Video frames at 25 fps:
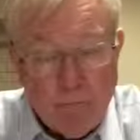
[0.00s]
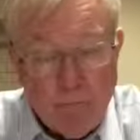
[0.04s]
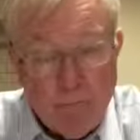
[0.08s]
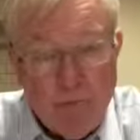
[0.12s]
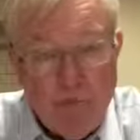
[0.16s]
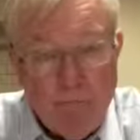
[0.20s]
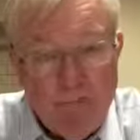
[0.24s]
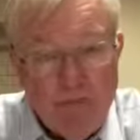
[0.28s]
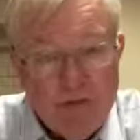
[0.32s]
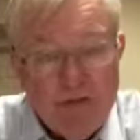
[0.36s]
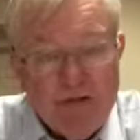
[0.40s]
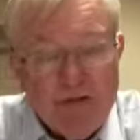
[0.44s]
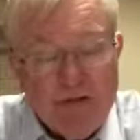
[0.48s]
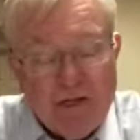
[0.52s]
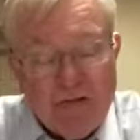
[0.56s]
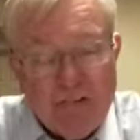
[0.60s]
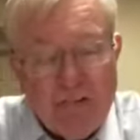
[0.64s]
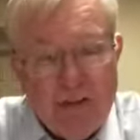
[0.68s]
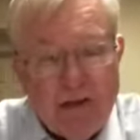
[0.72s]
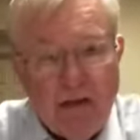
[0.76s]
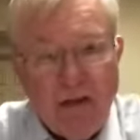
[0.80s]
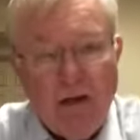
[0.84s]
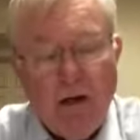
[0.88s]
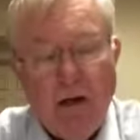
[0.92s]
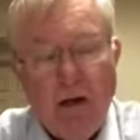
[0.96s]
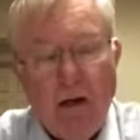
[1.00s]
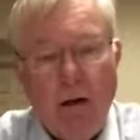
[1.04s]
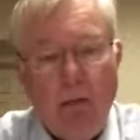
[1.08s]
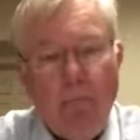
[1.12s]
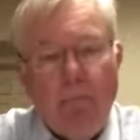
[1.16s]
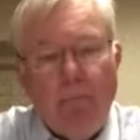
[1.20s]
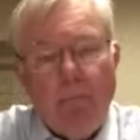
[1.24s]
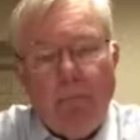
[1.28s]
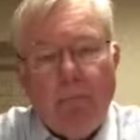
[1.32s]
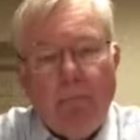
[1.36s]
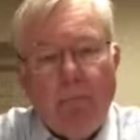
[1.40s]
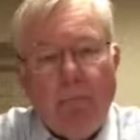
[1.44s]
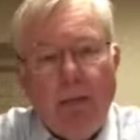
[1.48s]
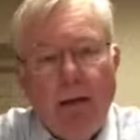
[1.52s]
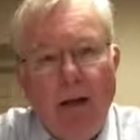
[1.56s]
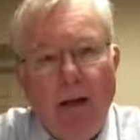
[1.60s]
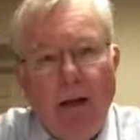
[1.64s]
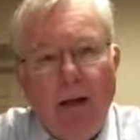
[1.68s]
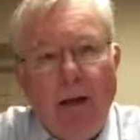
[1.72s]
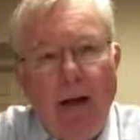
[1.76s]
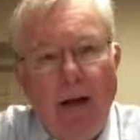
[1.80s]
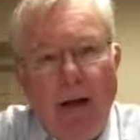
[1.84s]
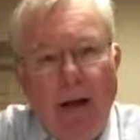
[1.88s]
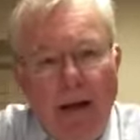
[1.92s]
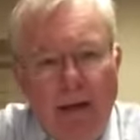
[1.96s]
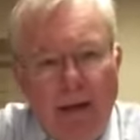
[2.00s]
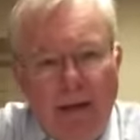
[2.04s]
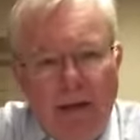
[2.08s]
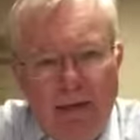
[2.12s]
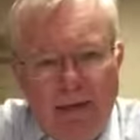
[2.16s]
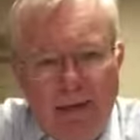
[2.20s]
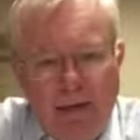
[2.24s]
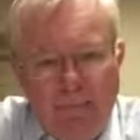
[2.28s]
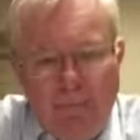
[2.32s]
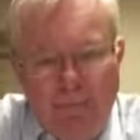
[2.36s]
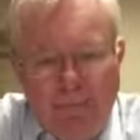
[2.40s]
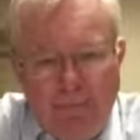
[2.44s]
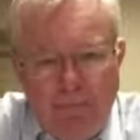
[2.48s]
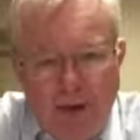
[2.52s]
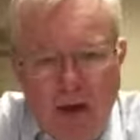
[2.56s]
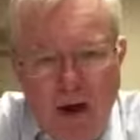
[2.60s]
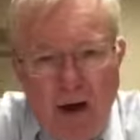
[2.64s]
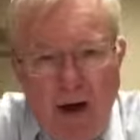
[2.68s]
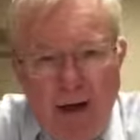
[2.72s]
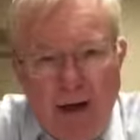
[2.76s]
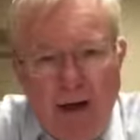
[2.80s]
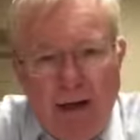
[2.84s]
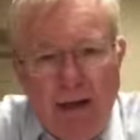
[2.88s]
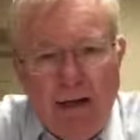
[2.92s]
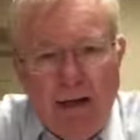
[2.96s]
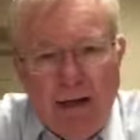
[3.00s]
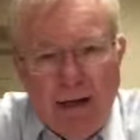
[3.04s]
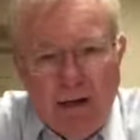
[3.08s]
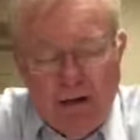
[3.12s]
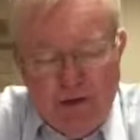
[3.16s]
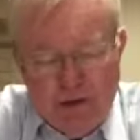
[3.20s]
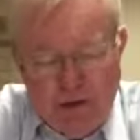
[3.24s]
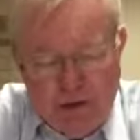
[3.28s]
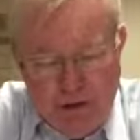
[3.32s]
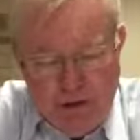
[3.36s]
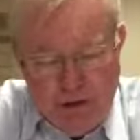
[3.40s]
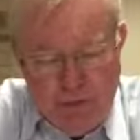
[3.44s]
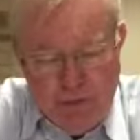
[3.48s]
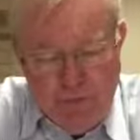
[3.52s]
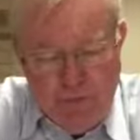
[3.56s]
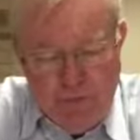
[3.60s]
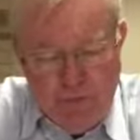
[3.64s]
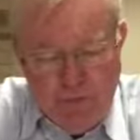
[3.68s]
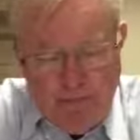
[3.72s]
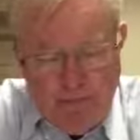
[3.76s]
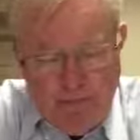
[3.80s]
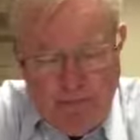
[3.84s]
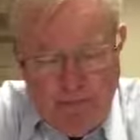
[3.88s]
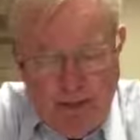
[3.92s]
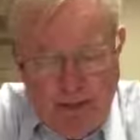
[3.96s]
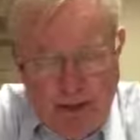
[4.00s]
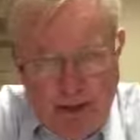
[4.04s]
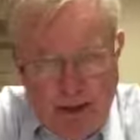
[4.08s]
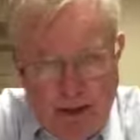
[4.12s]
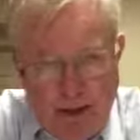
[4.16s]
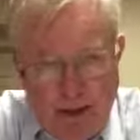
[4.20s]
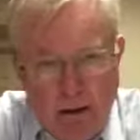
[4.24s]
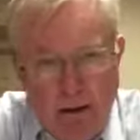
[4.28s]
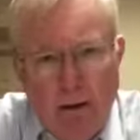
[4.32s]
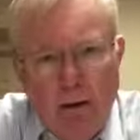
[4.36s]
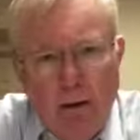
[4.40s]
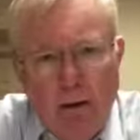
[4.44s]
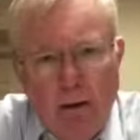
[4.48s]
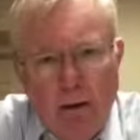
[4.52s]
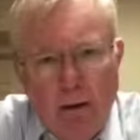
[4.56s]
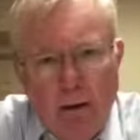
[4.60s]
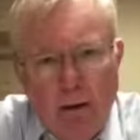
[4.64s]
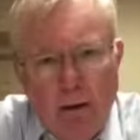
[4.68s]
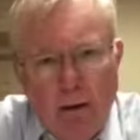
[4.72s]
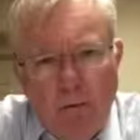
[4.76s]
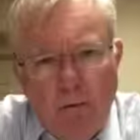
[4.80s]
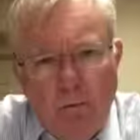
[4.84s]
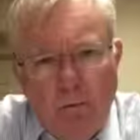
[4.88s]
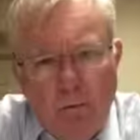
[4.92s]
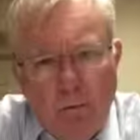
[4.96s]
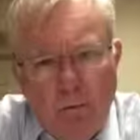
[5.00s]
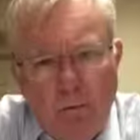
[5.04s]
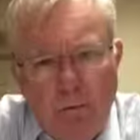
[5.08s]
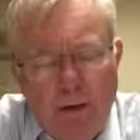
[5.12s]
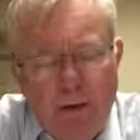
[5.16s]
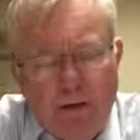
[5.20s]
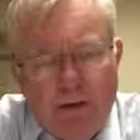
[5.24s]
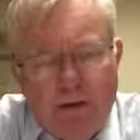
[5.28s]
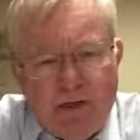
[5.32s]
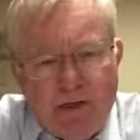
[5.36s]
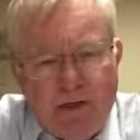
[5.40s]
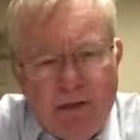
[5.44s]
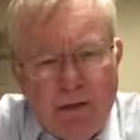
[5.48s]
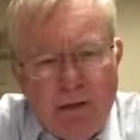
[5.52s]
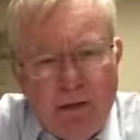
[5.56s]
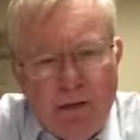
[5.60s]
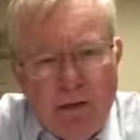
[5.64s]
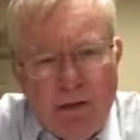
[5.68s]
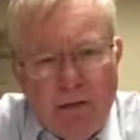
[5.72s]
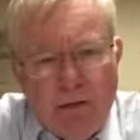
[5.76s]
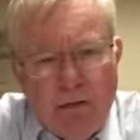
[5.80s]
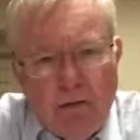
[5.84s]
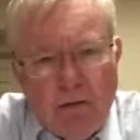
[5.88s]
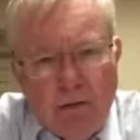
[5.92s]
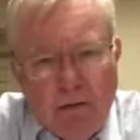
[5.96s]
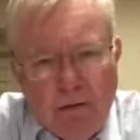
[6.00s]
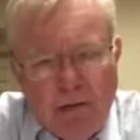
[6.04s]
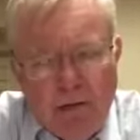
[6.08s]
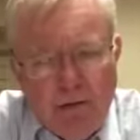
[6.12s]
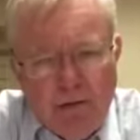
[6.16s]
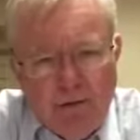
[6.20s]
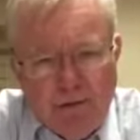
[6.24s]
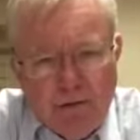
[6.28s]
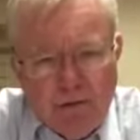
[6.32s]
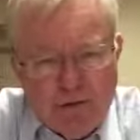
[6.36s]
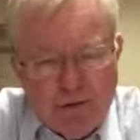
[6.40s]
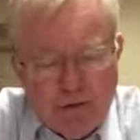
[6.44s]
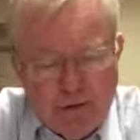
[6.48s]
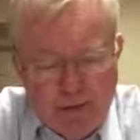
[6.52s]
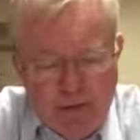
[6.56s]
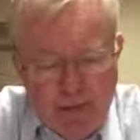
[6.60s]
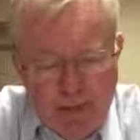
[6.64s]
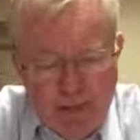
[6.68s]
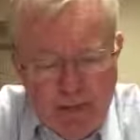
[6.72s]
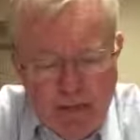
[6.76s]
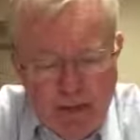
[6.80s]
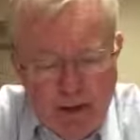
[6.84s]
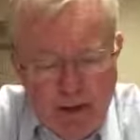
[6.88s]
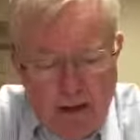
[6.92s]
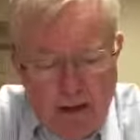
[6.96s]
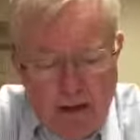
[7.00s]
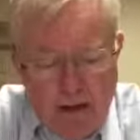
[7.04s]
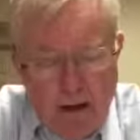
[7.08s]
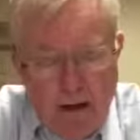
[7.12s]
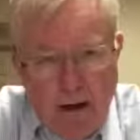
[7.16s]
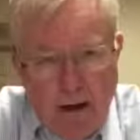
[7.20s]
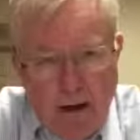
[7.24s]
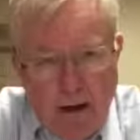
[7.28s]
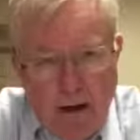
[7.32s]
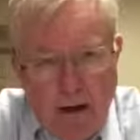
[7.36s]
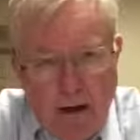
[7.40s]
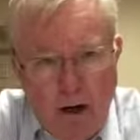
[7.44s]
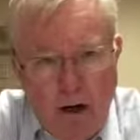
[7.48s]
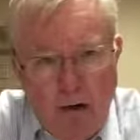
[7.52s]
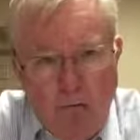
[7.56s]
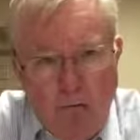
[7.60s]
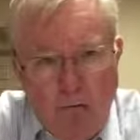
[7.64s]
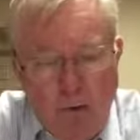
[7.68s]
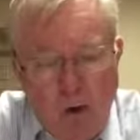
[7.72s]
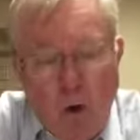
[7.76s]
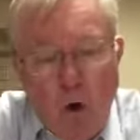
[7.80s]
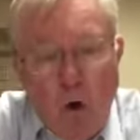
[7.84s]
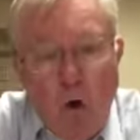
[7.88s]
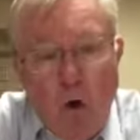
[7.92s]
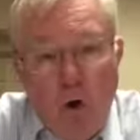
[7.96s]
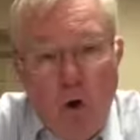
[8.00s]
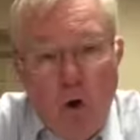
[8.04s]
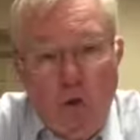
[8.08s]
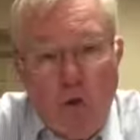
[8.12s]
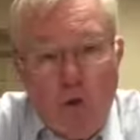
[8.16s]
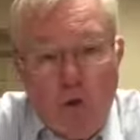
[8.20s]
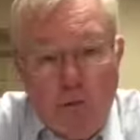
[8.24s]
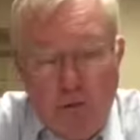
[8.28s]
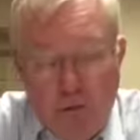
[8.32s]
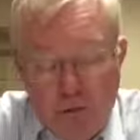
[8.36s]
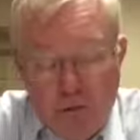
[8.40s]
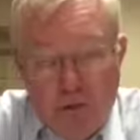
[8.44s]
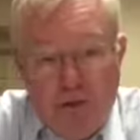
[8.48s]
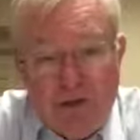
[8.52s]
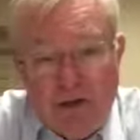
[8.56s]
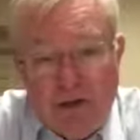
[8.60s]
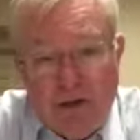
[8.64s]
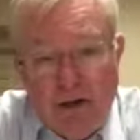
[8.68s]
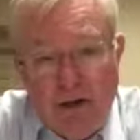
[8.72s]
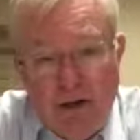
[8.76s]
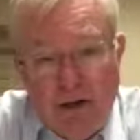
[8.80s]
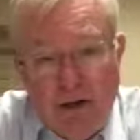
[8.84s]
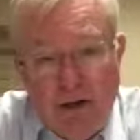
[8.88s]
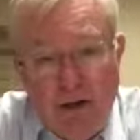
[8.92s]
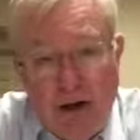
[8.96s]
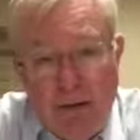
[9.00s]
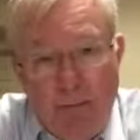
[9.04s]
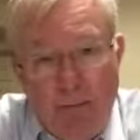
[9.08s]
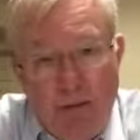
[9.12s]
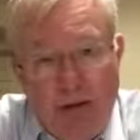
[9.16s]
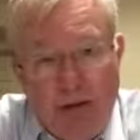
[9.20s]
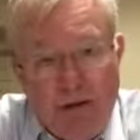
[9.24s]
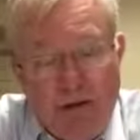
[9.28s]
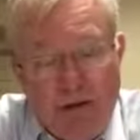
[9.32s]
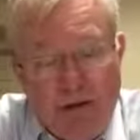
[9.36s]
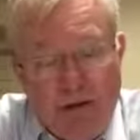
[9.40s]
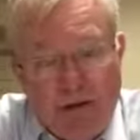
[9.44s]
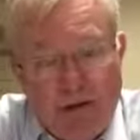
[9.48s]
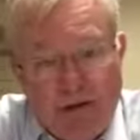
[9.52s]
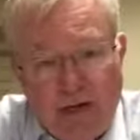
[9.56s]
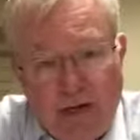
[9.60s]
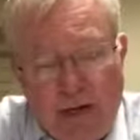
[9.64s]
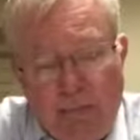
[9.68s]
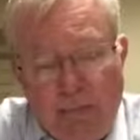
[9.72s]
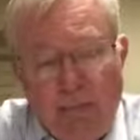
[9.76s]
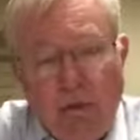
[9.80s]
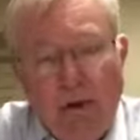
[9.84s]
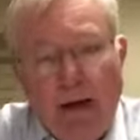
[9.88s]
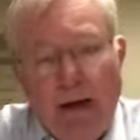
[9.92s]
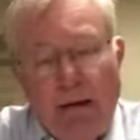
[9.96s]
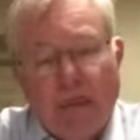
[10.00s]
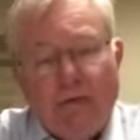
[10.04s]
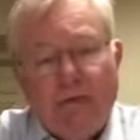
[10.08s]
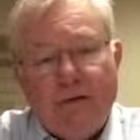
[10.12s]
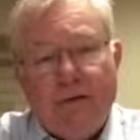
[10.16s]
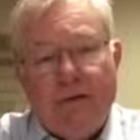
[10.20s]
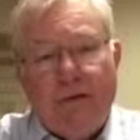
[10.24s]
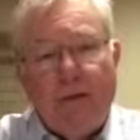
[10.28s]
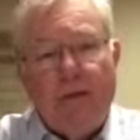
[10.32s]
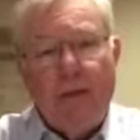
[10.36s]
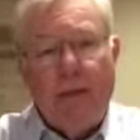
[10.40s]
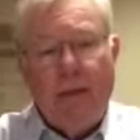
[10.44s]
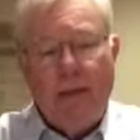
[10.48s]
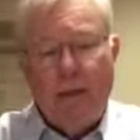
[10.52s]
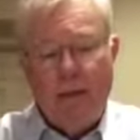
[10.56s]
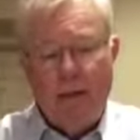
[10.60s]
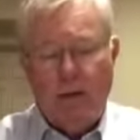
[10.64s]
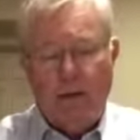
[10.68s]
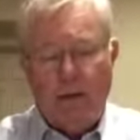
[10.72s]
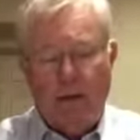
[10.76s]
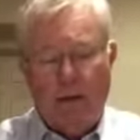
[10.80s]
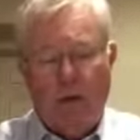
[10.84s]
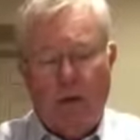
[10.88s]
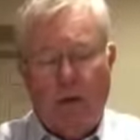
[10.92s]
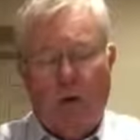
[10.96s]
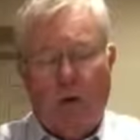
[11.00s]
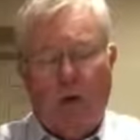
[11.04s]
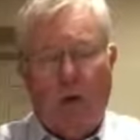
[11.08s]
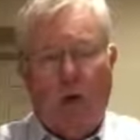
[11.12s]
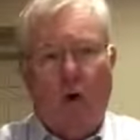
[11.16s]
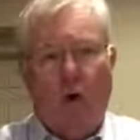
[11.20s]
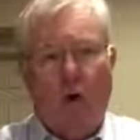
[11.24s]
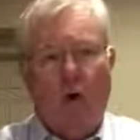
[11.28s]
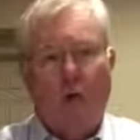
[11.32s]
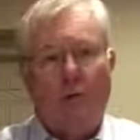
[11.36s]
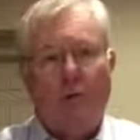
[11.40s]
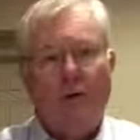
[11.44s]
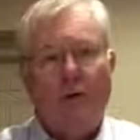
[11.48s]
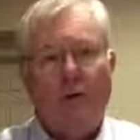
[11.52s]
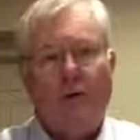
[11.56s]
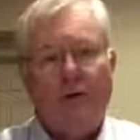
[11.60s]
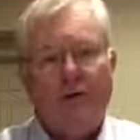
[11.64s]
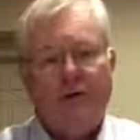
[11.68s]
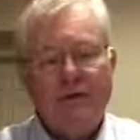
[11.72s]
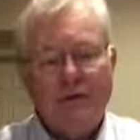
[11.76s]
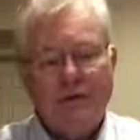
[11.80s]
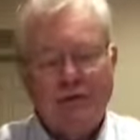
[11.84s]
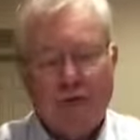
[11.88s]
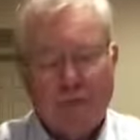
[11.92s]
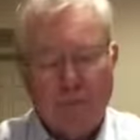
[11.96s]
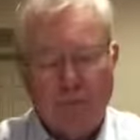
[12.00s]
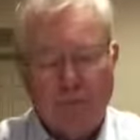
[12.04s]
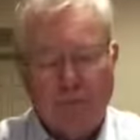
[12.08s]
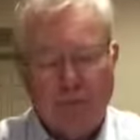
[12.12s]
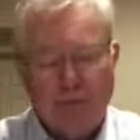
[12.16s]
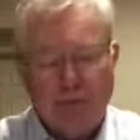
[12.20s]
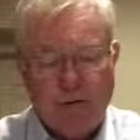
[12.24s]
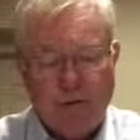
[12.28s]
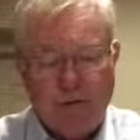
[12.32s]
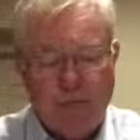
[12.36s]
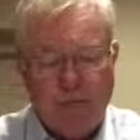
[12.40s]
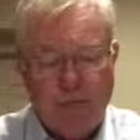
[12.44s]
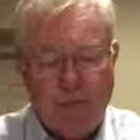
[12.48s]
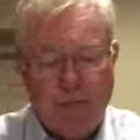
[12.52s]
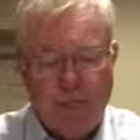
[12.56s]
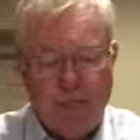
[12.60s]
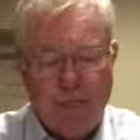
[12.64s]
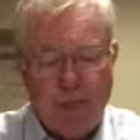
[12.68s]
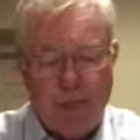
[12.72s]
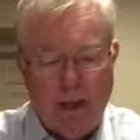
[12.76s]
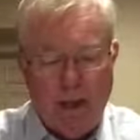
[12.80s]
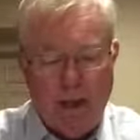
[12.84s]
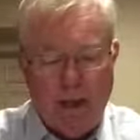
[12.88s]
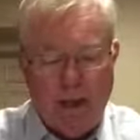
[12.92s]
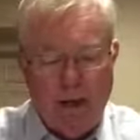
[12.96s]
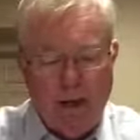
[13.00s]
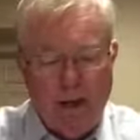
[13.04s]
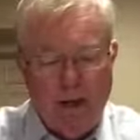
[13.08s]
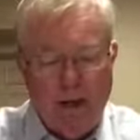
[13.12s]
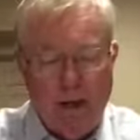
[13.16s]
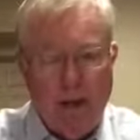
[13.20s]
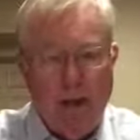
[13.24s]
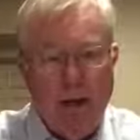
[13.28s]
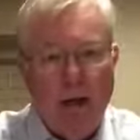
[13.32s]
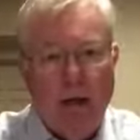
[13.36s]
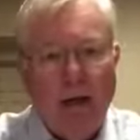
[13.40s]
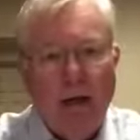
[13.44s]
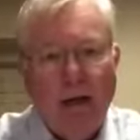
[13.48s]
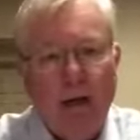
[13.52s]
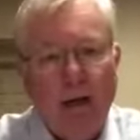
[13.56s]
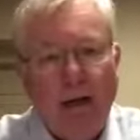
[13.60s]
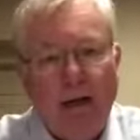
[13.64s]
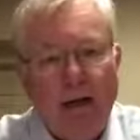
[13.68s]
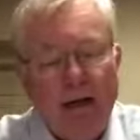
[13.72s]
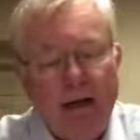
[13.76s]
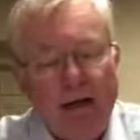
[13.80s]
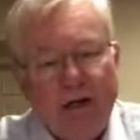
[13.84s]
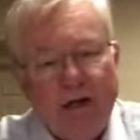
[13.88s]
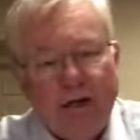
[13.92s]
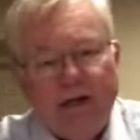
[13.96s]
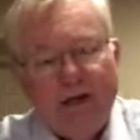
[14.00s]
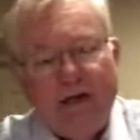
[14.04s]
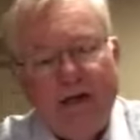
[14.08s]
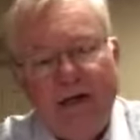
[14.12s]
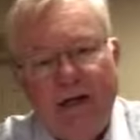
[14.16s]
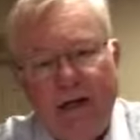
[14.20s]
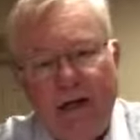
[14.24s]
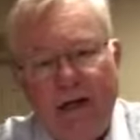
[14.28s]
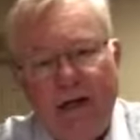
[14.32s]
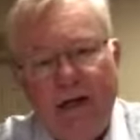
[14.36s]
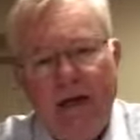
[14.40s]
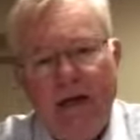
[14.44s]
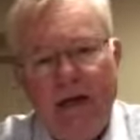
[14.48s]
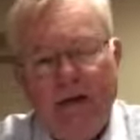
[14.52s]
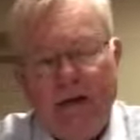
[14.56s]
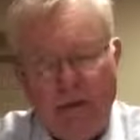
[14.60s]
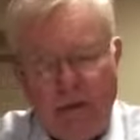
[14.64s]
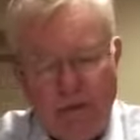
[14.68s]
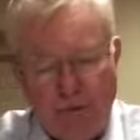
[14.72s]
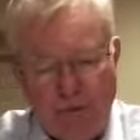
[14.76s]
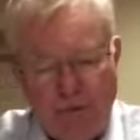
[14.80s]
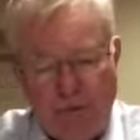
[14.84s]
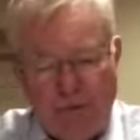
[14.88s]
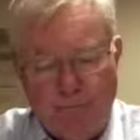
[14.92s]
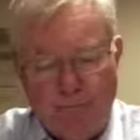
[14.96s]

This has become a defining issue for ministerial leaders of all Christian denominations and perhaps all religious groups. It is the issue